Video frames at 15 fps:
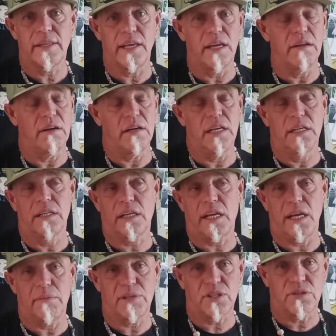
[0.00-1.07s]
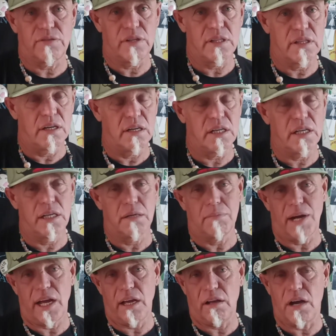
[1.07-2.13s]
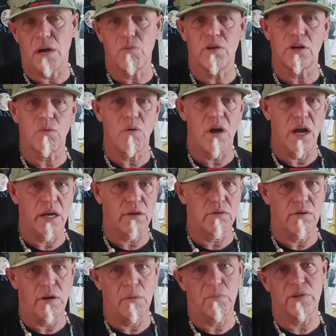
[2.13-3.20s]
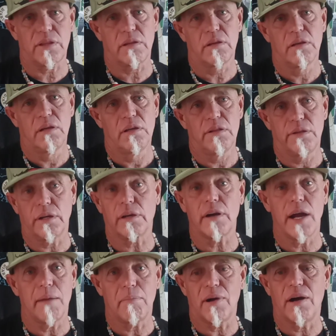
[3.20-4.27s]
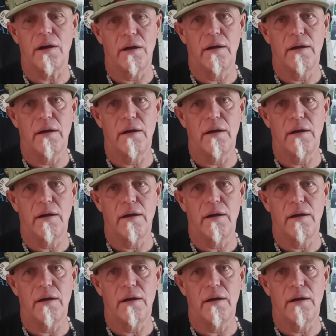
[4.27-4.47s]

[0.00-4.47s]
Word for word: They're into chemistry. They're into bio. I wonder why, growing up with their grandpa.